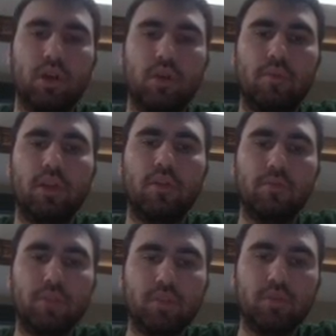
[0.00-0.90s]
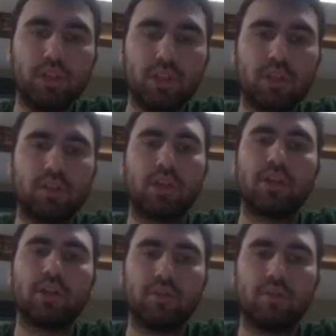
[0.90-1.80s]
They do have bishop g6
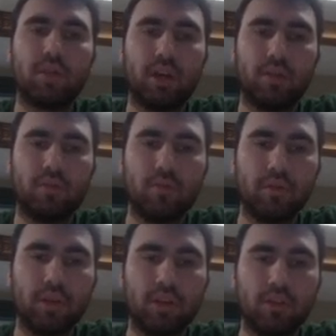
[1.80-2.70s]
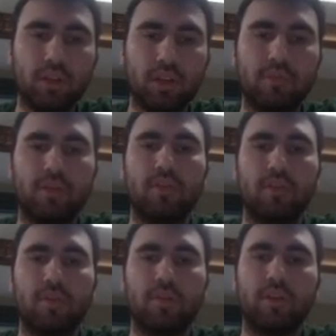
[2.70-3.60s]
there, so I'm not removing the only defender
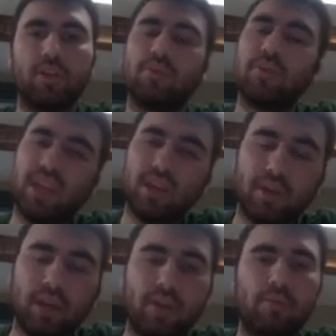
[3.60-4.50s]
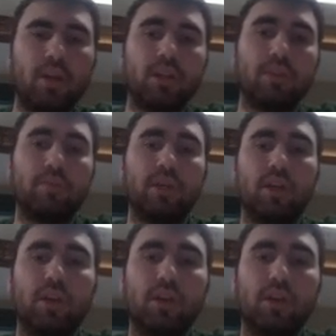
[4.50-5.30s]
of the bishop, and my f-pawn is pinned,